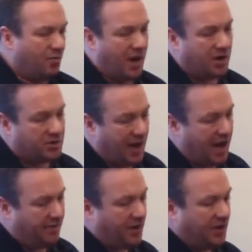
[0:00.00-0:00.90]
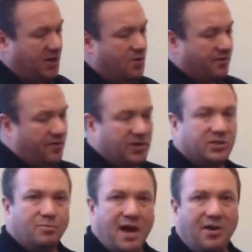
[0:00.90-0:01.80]
We also have a
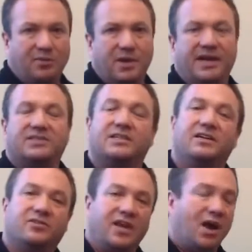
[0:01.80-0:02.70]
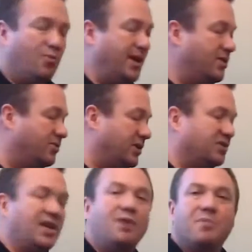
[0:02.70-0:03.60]
universal mounting base. So now we use the
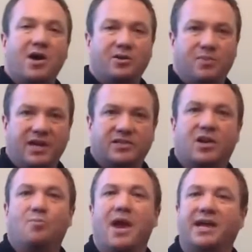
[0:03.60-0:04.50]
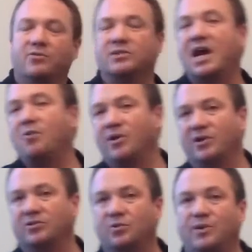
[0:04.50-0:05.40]
same mounting base on our manual
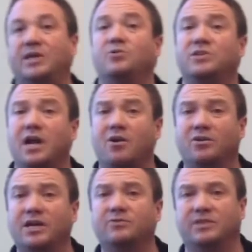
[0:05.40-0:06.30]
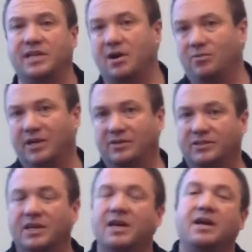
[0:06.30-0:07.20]
downriggers that we use on our electric
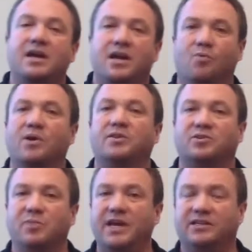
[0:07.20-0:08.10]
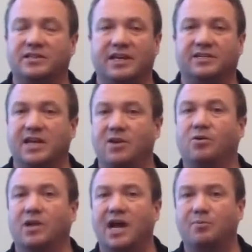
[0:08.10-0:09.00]
downriggers. Now what this means is I
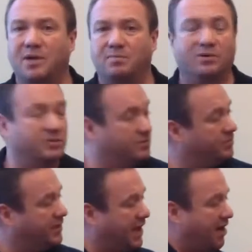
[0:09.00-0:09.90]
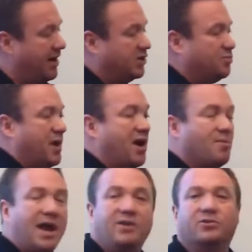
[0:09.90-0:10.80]
know a lot of people carry a
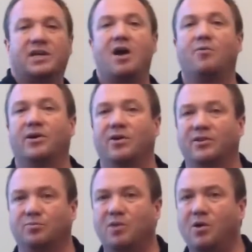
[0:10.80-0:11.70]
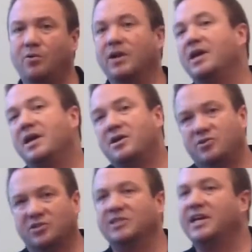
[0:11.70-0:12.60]
spare manual downrigger on their boat
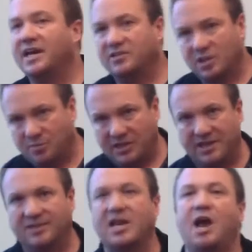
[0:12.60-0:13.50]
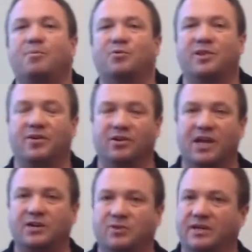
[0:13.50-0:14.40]
just in case something does happen with their
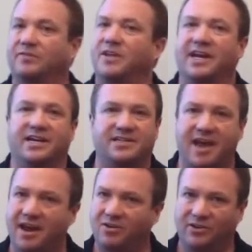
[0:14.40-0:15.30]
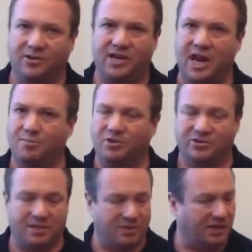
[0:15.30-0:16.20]
electric, if they get a tangle in their cable
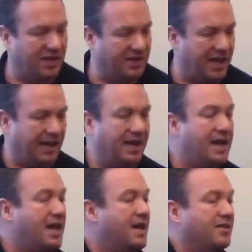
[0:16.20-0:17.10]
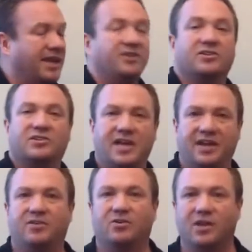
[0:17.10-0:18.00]
or something like that. They can just
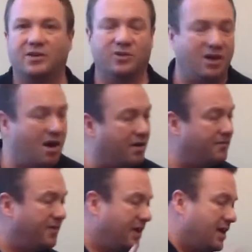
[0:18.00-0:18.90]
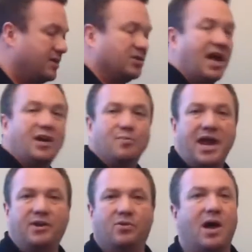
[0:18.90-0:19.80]
take their electric off, slide a
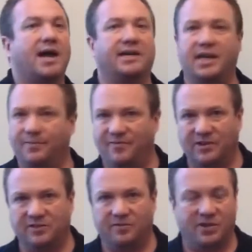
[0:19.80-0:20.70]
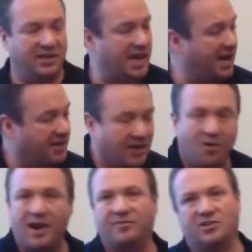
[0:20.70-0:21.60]
manual on and keep fishing for the day. They
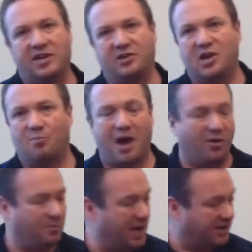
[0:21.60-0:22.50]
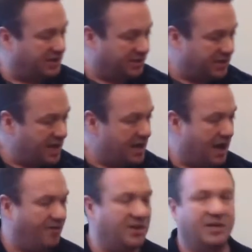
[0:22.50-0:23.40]
don't have to change out mounting bases.
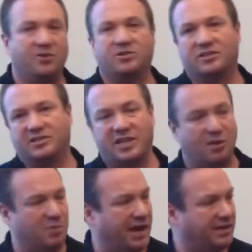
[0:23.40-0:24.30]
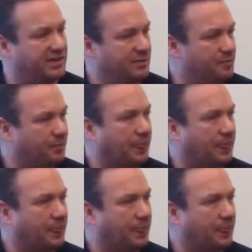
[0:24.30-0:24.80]
Everything uses the same base.